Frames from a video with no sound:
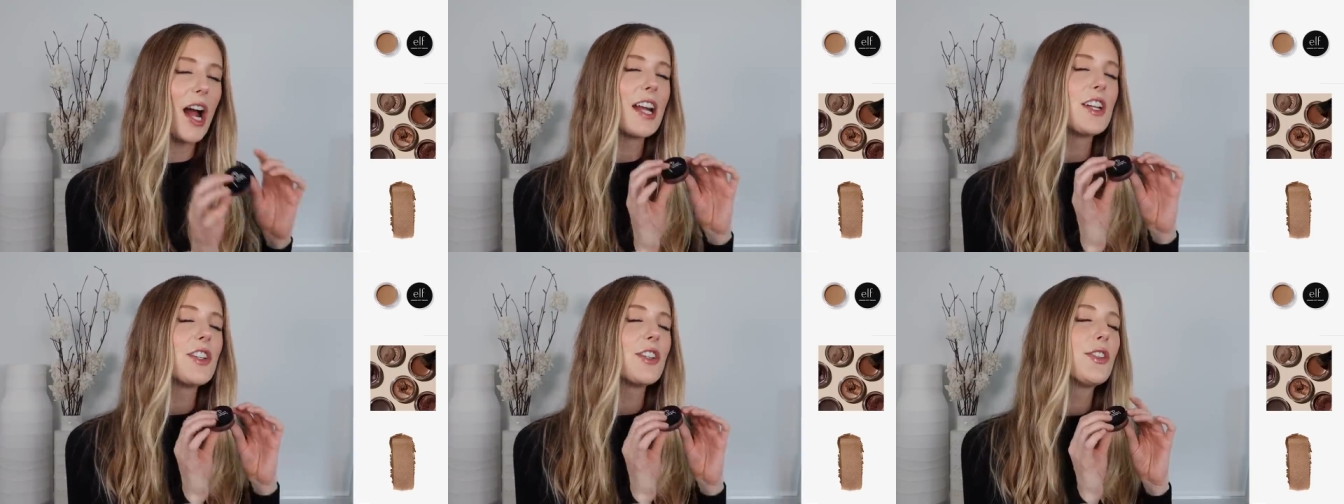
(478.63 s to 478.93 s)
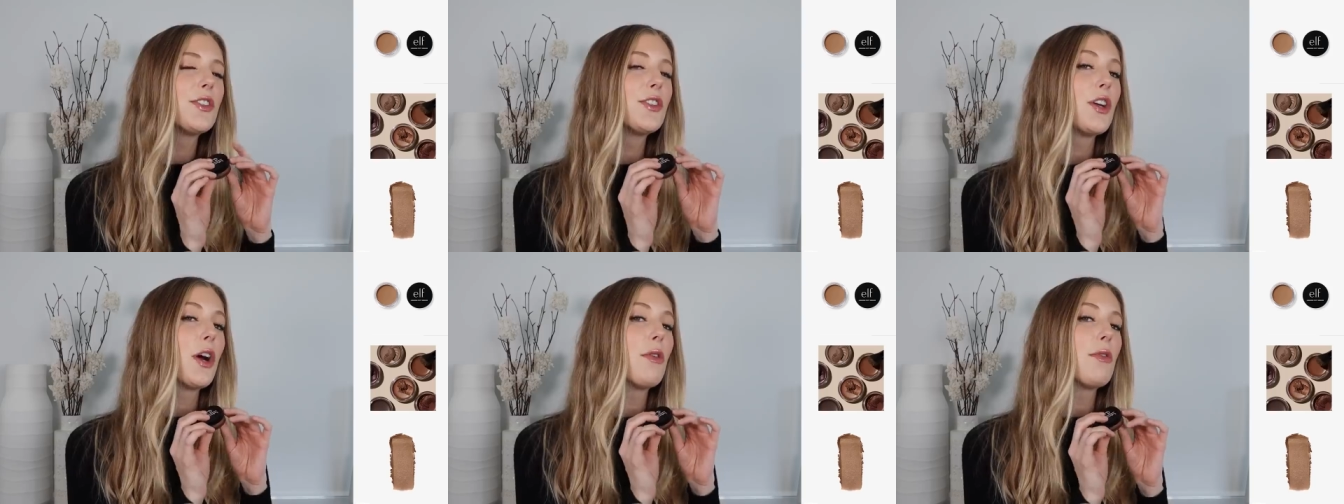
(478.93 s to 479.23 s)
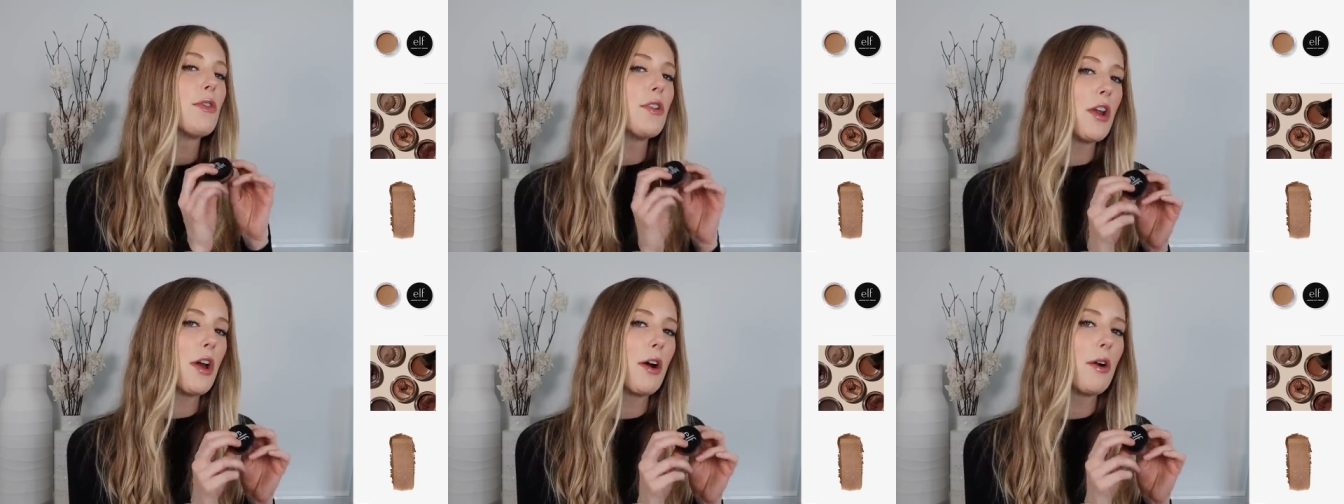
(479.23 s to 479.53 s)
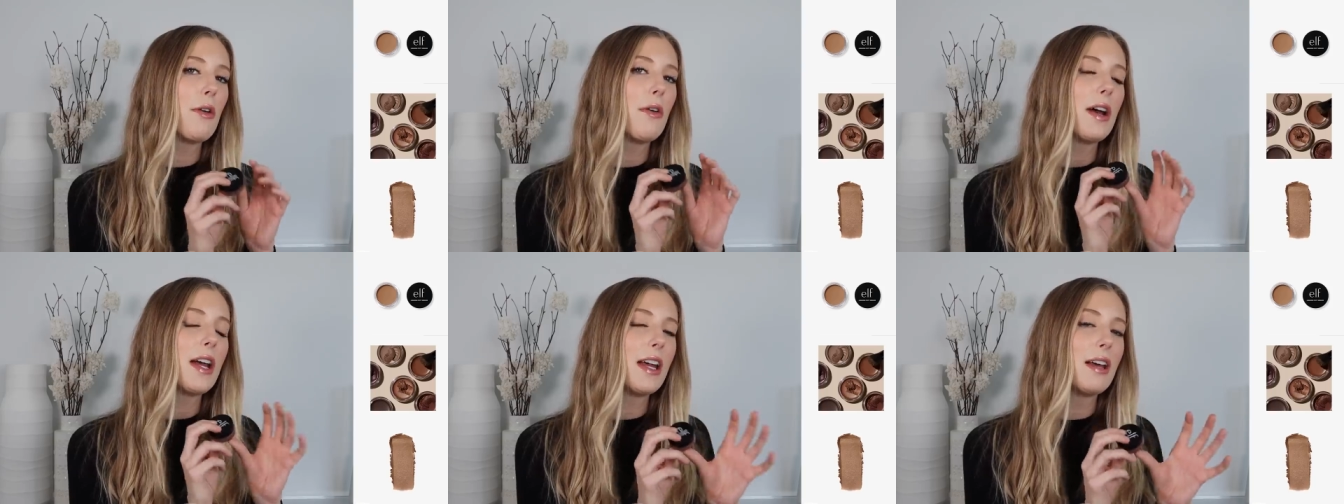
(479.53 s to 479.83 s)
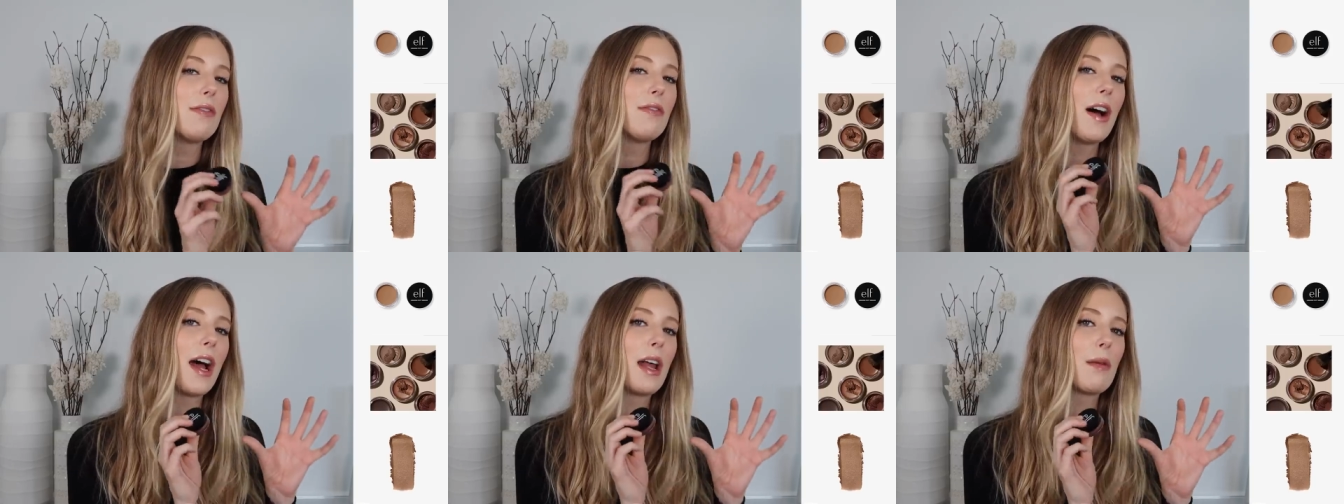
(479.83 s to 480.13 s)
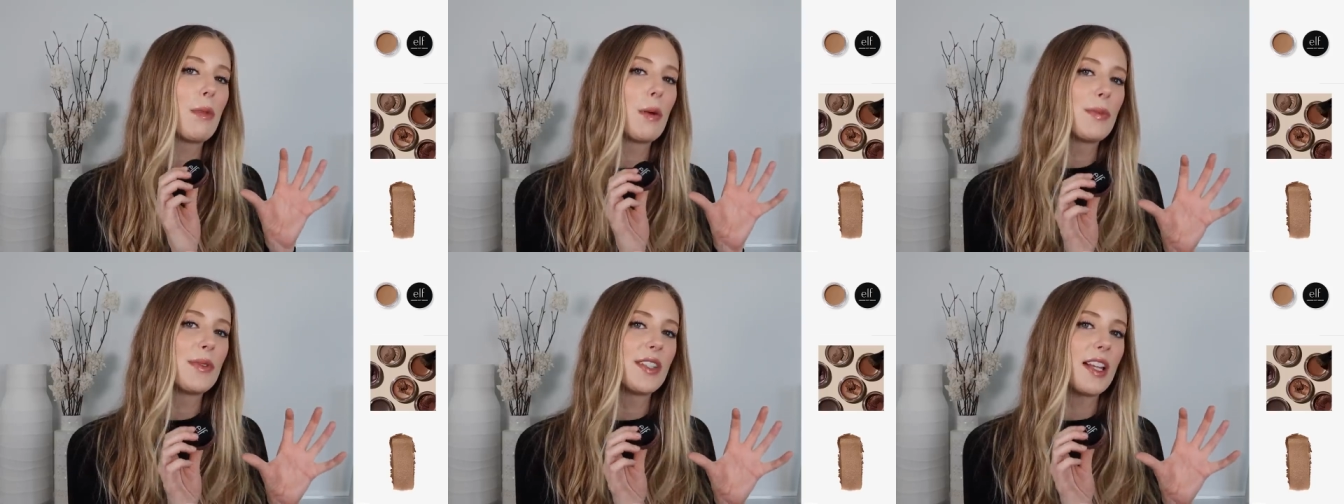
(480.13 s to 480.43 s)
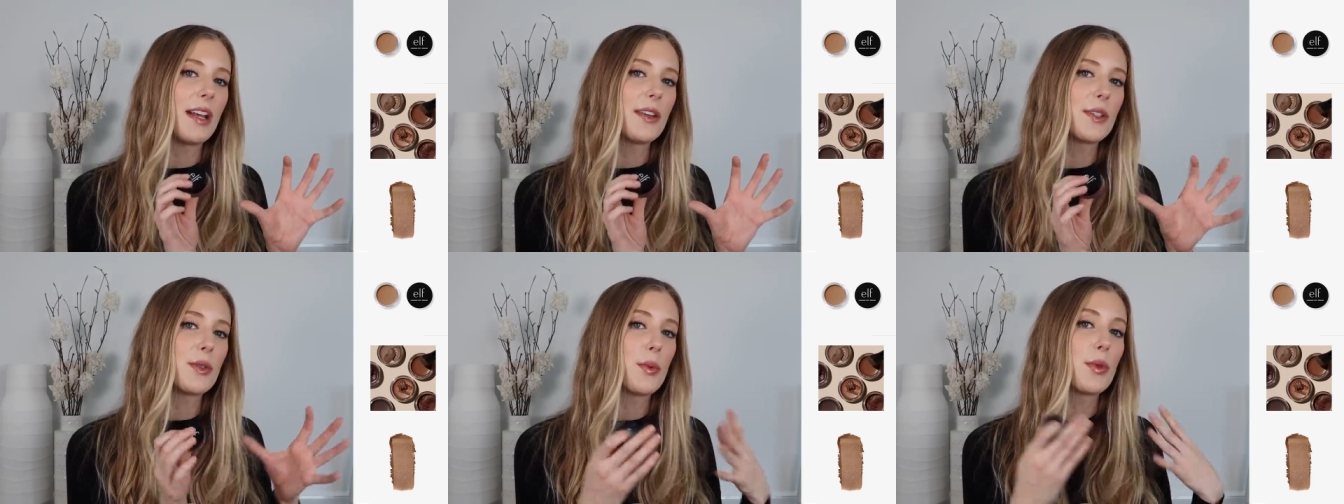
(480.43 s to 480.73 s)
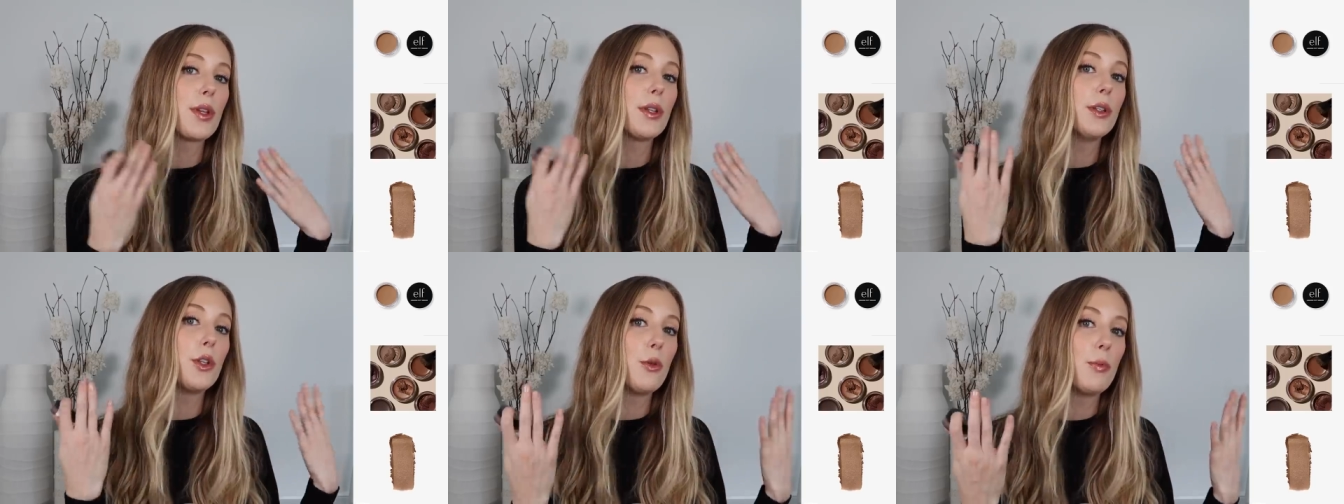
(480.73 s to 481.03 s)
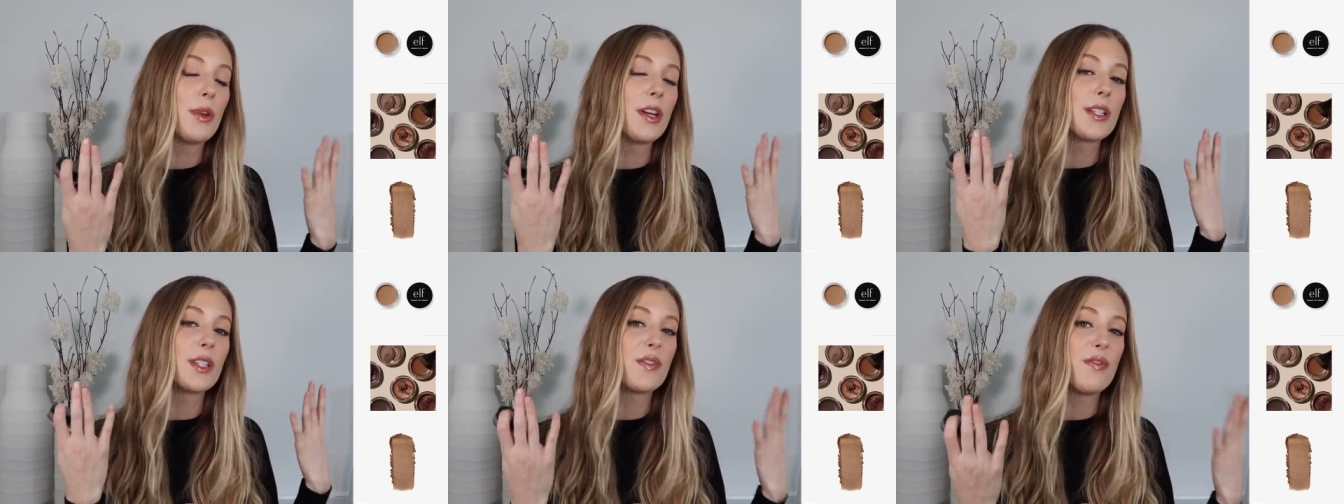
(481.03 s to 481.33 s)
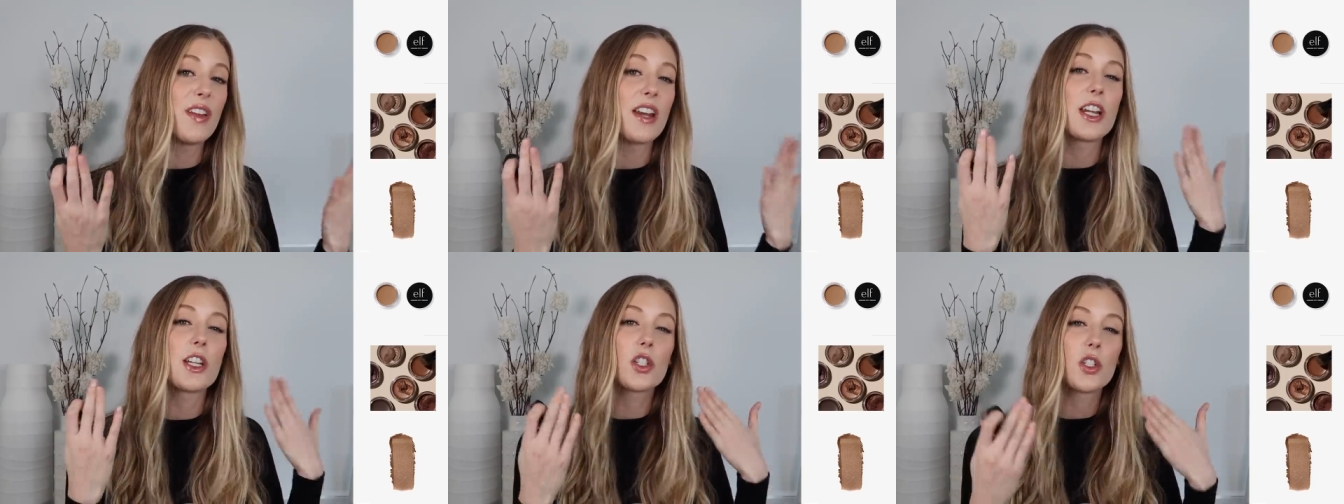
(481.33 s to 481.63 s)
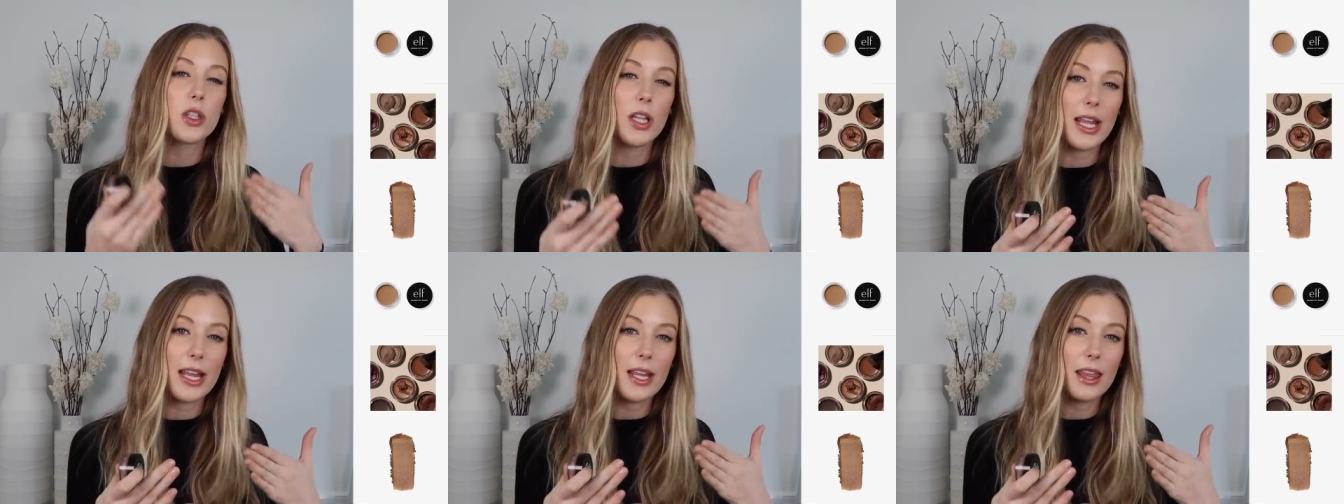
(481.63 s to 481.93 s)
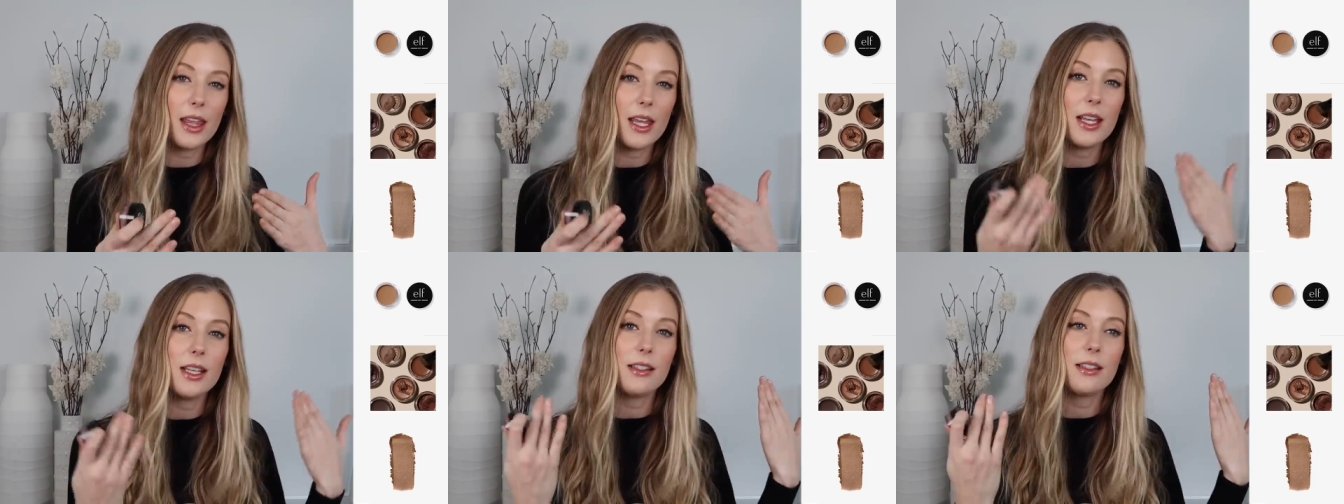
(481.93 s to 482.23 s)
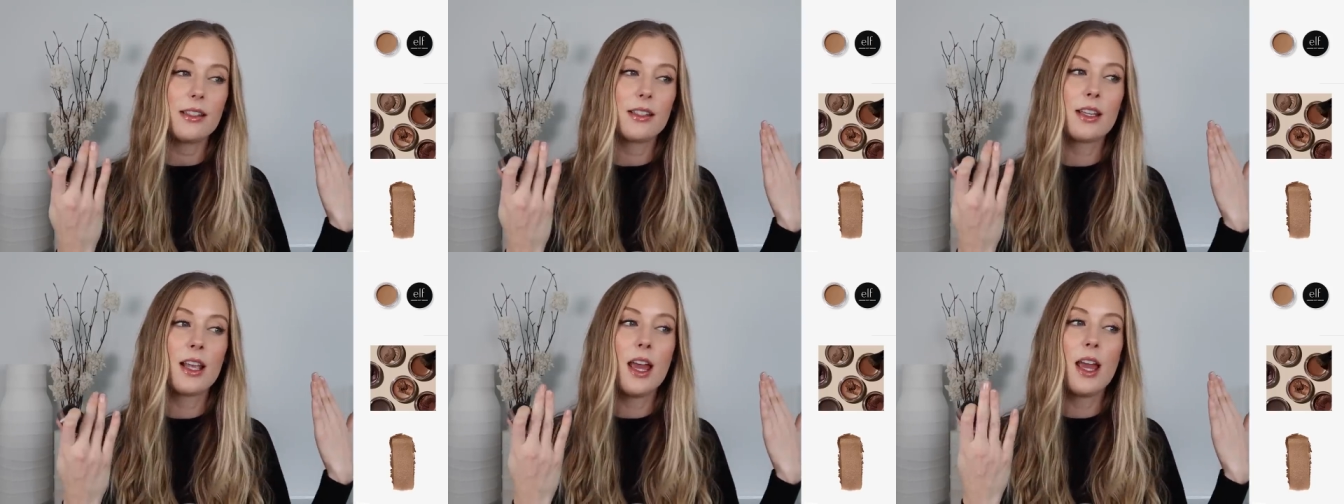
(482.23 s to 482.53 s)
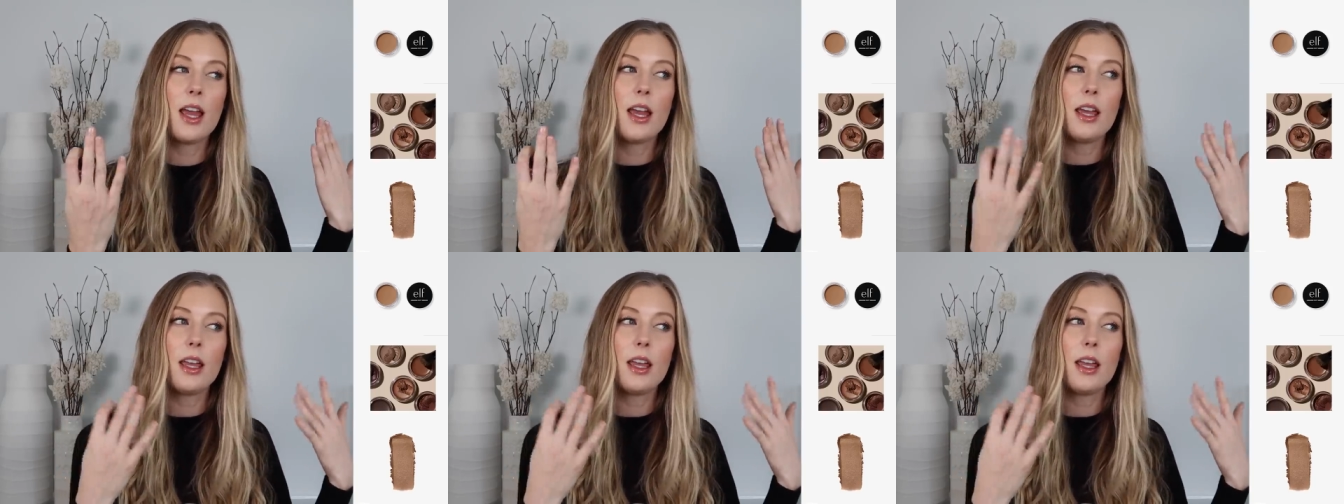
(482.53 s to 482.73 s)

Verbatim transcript: I just don't know if I'm obsessed with a luminous finish like this